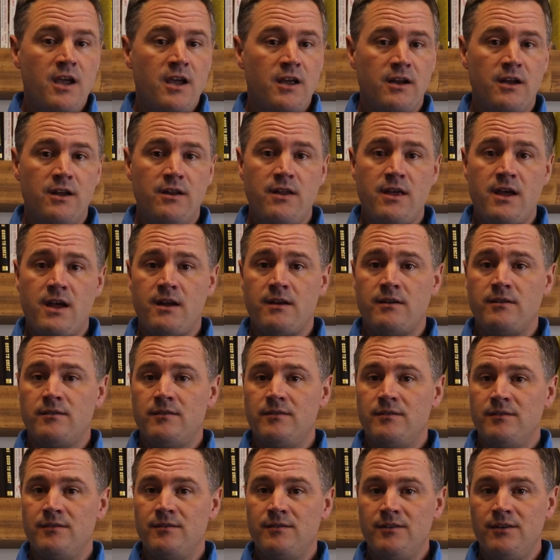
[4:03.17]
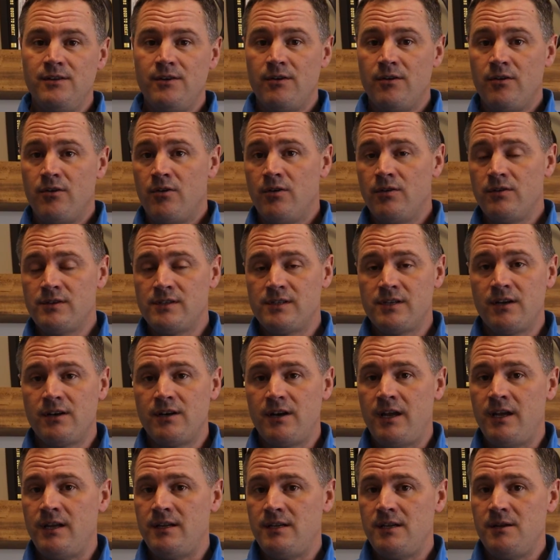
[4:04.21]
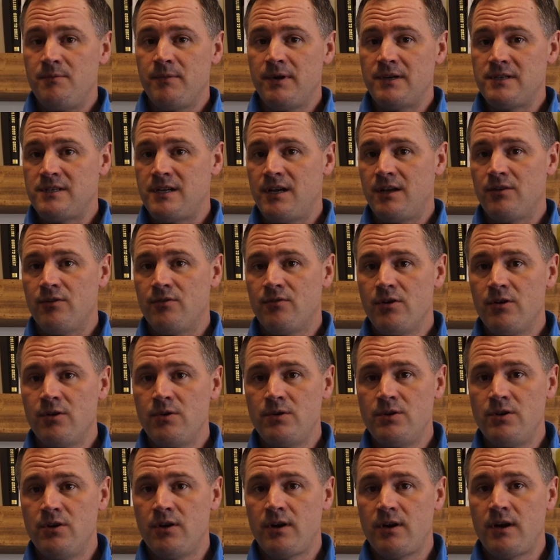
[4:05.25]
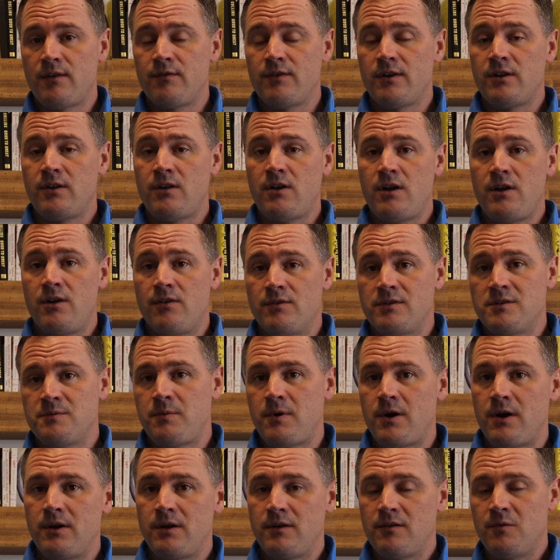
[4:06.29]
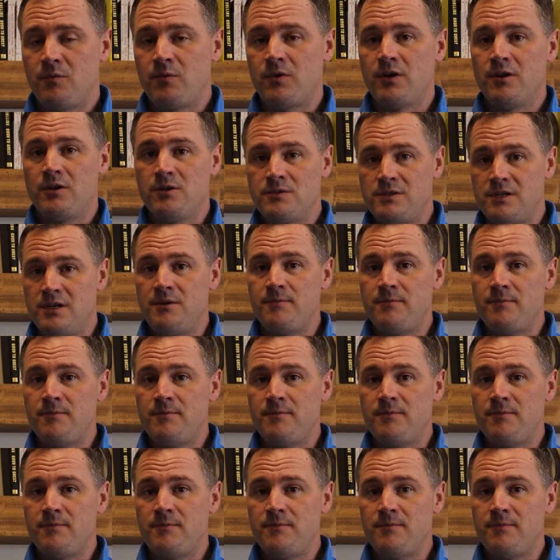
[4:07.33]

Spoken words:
And then that, all of a sudden 18 months down the road, you're gonna have a client responding to one of those